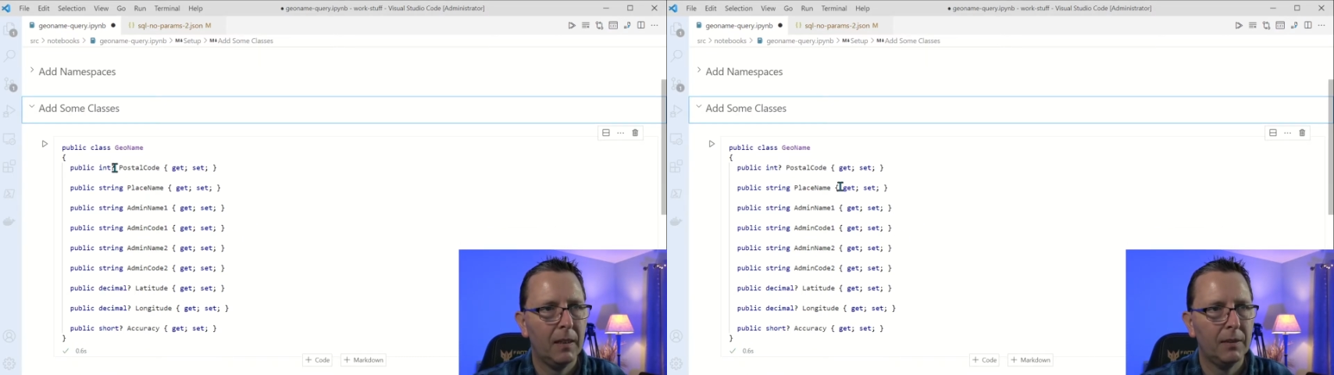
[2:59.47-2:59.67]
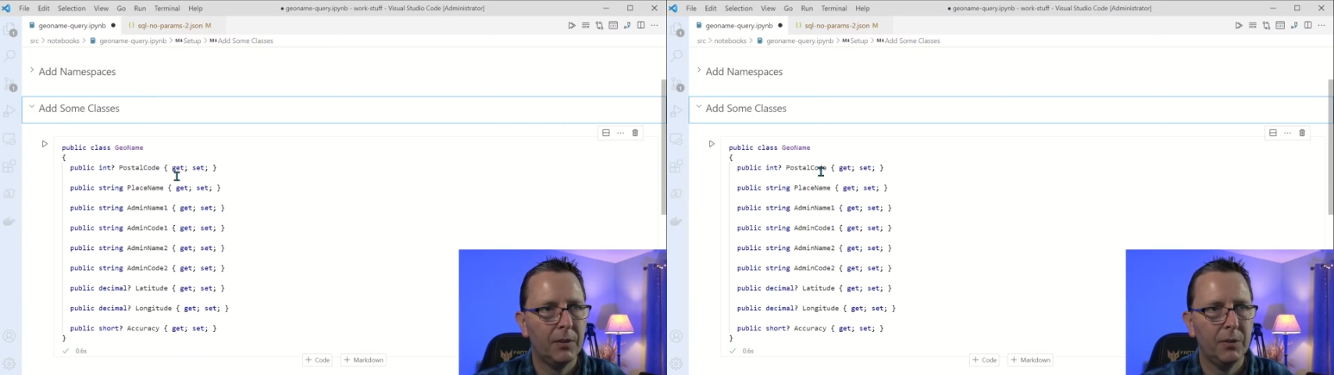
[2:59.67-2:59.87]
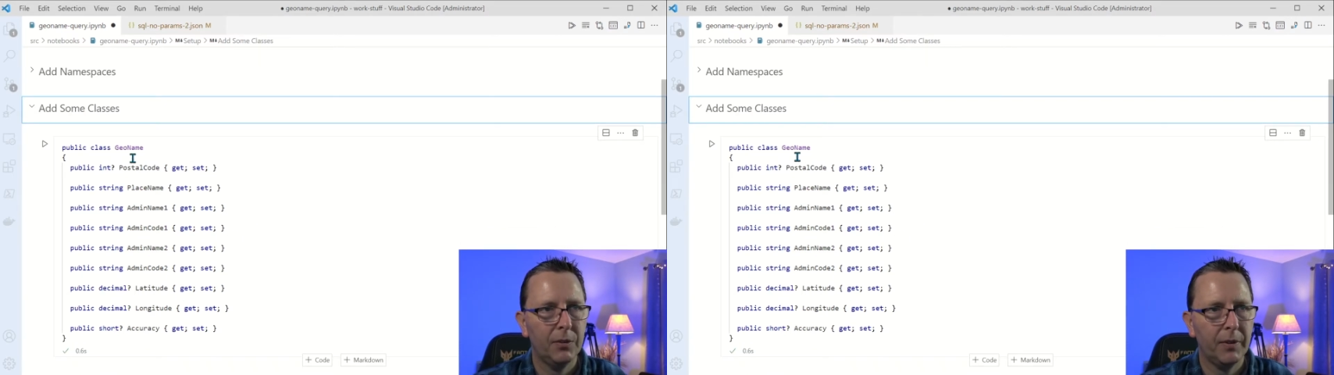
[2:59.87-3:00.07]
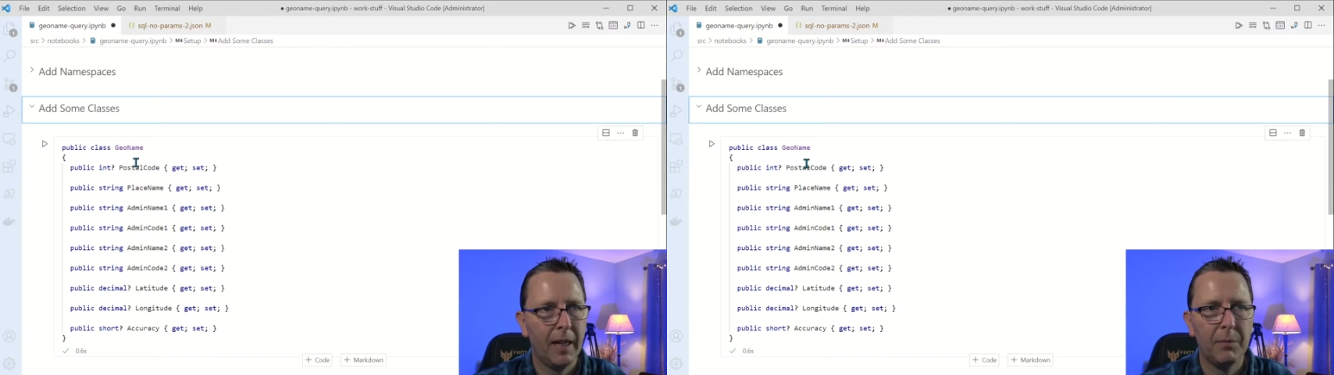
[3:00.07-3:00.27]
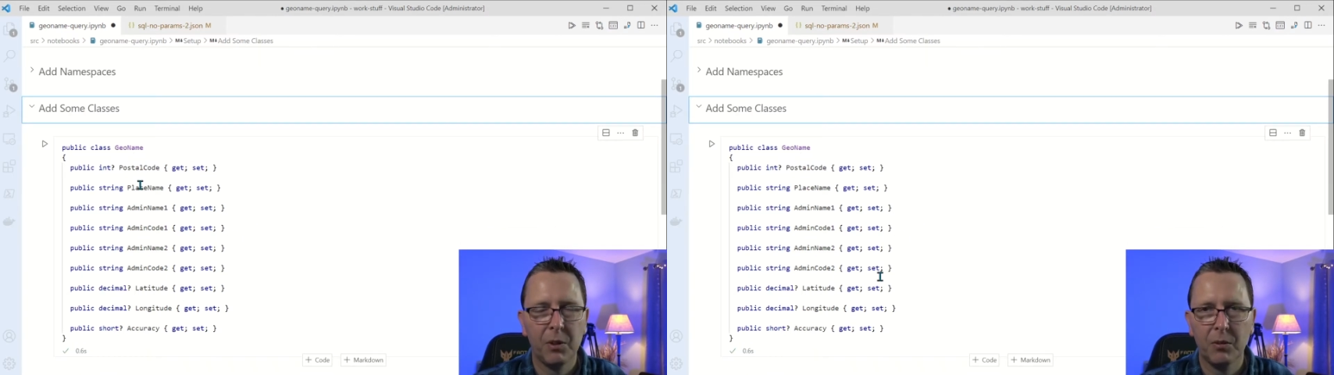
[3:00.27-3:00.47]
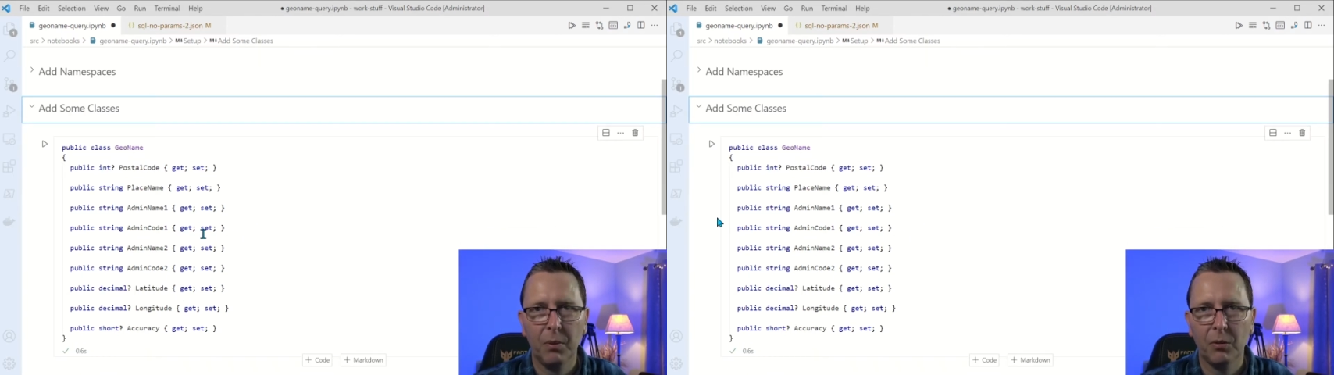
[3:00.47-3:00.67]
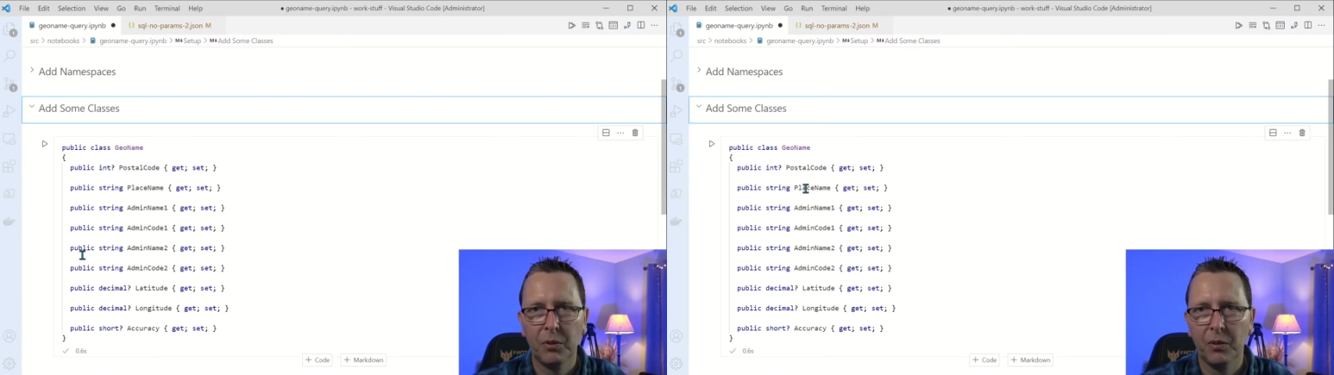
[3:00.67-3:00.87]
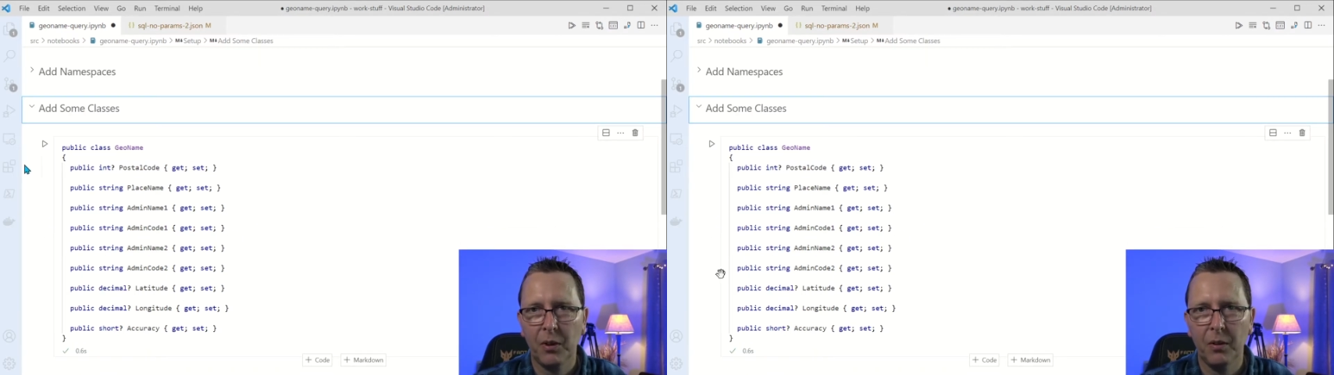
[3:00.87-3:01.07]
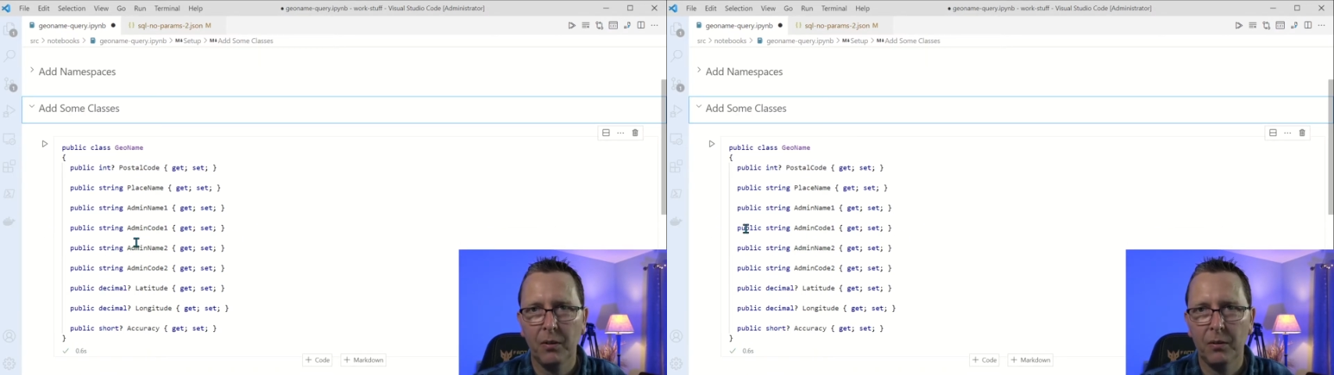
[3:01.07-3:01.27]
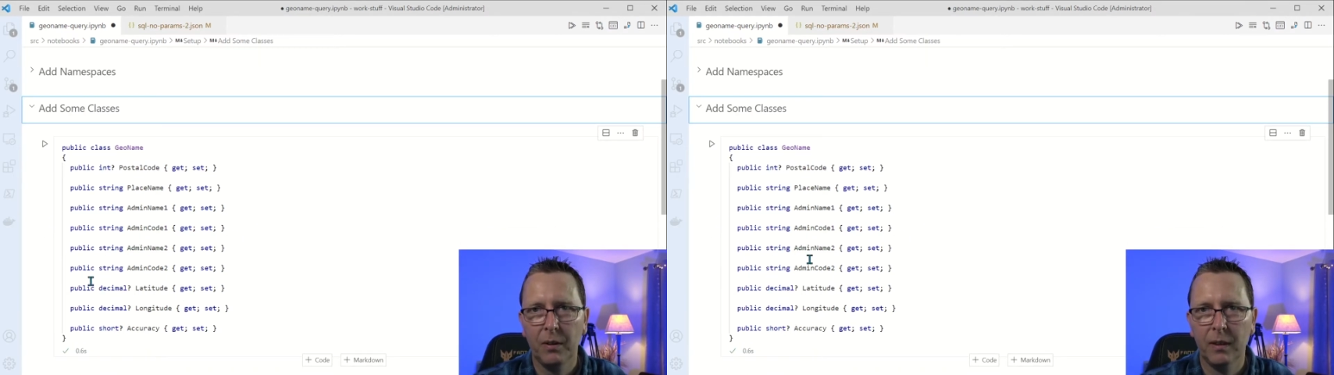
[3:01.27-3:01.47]
to capture postal
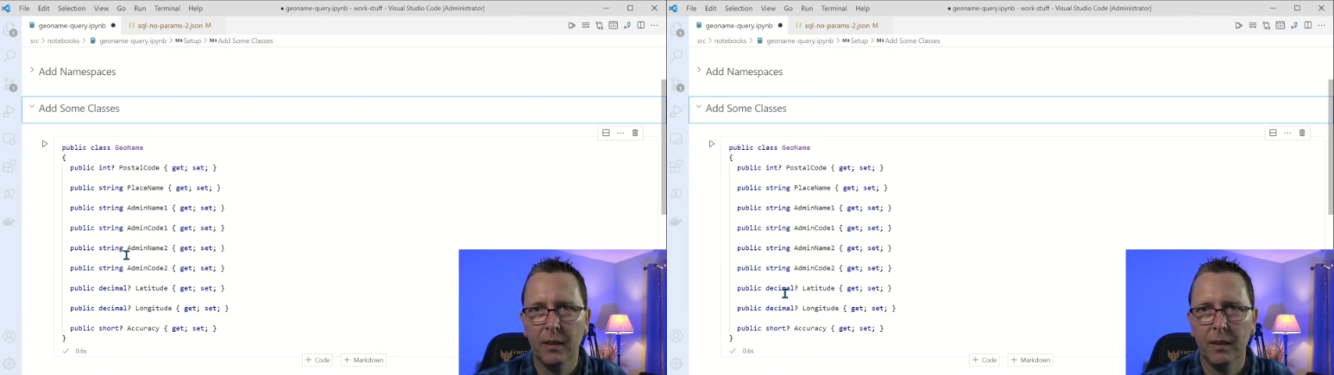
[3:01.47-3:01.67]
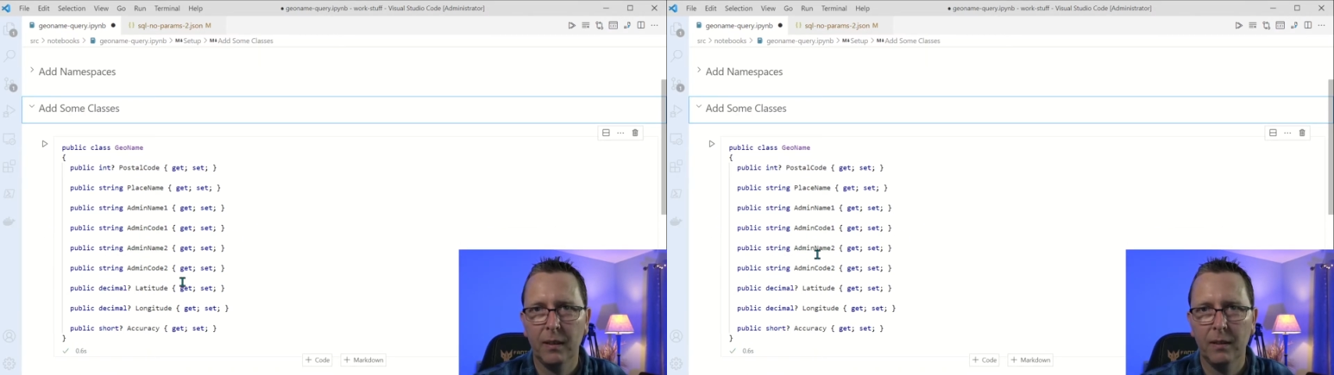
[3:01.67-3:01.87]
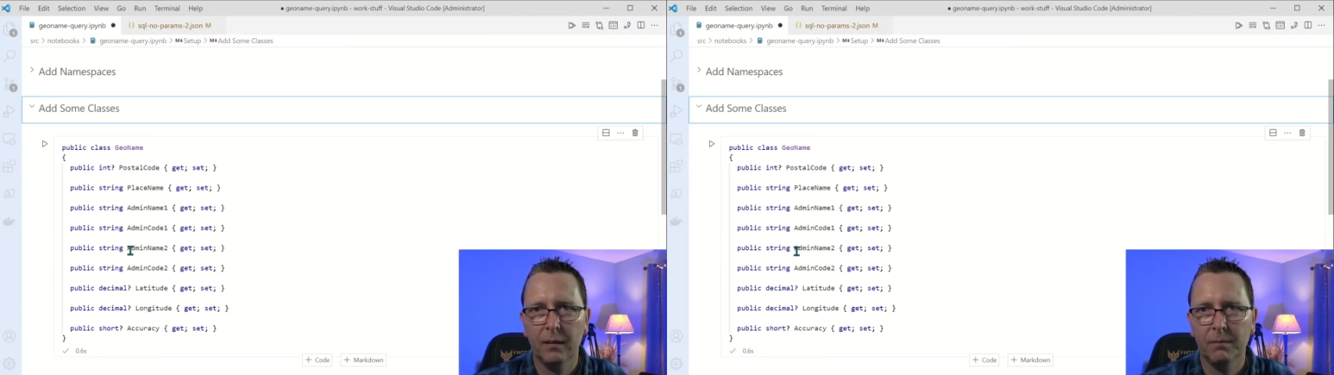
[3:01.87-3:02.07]
code and